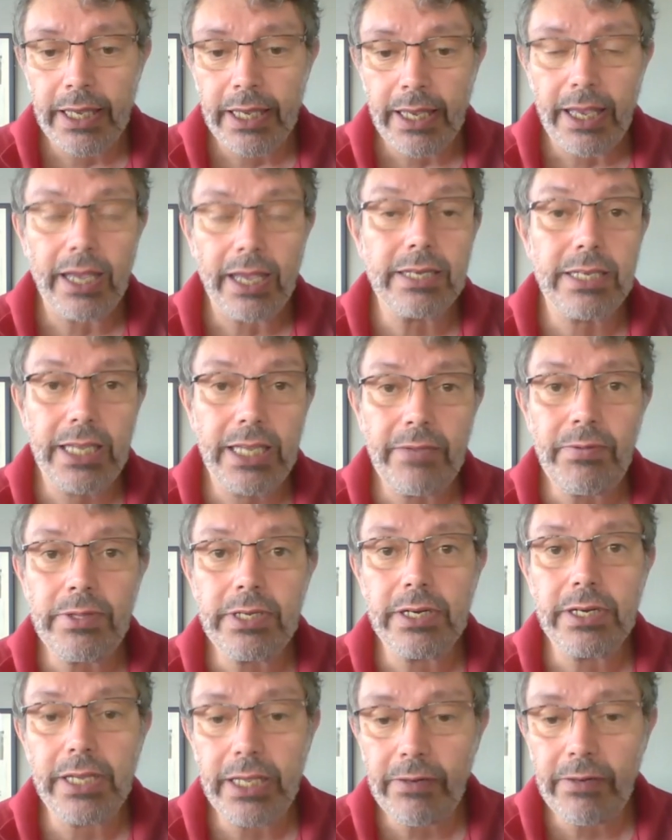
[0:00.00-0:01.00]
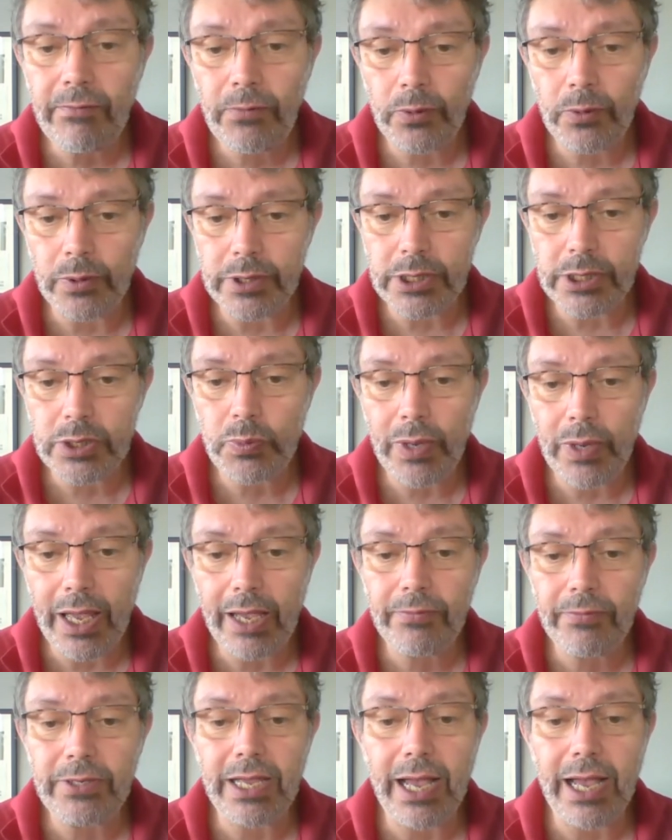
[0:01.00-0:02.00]
and given their influence, we have
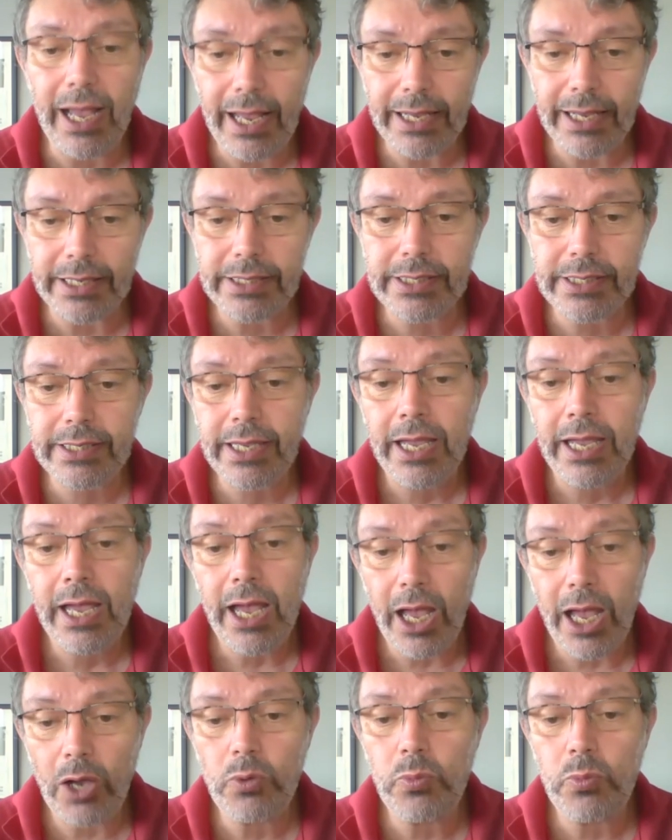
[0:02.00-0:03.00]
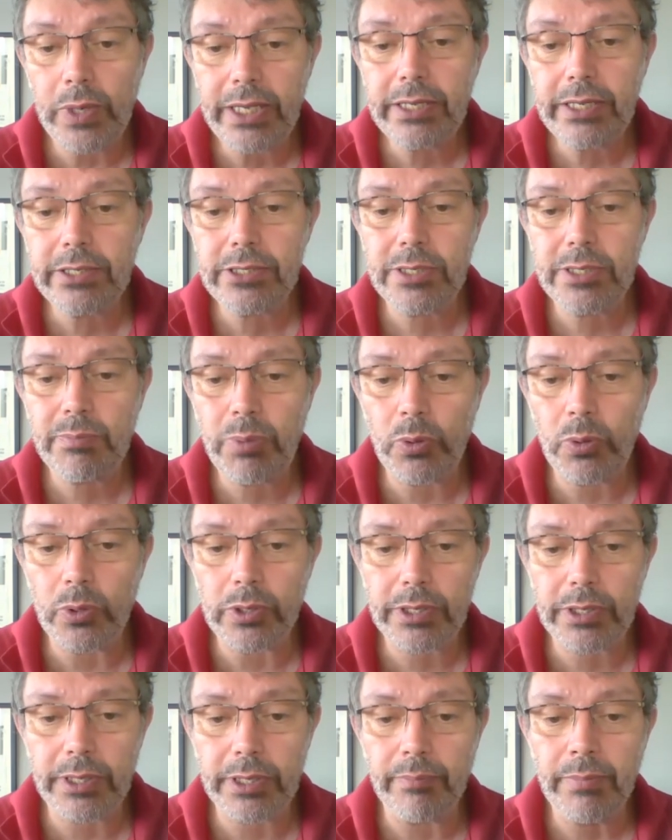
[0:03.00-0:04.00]
to ask how we can support
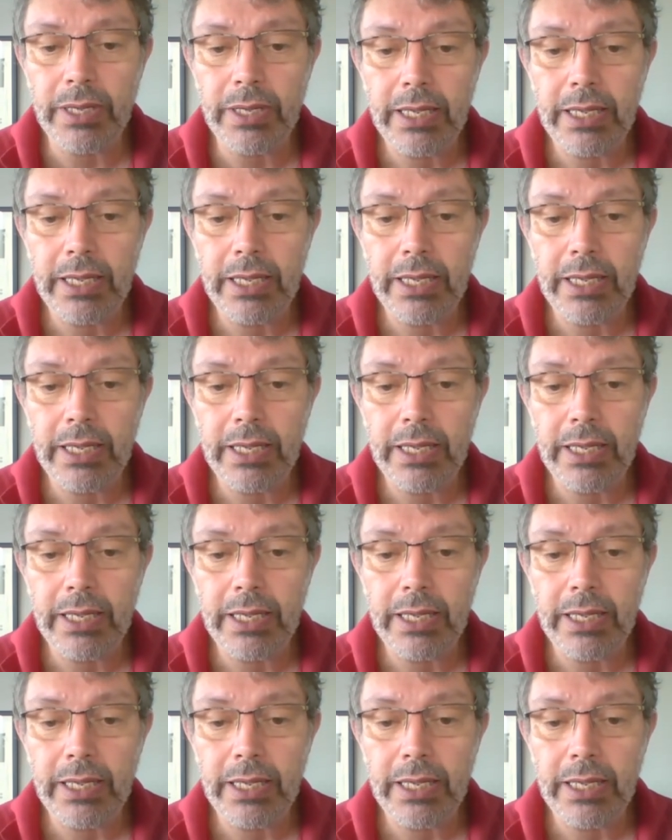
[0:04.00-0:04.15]
them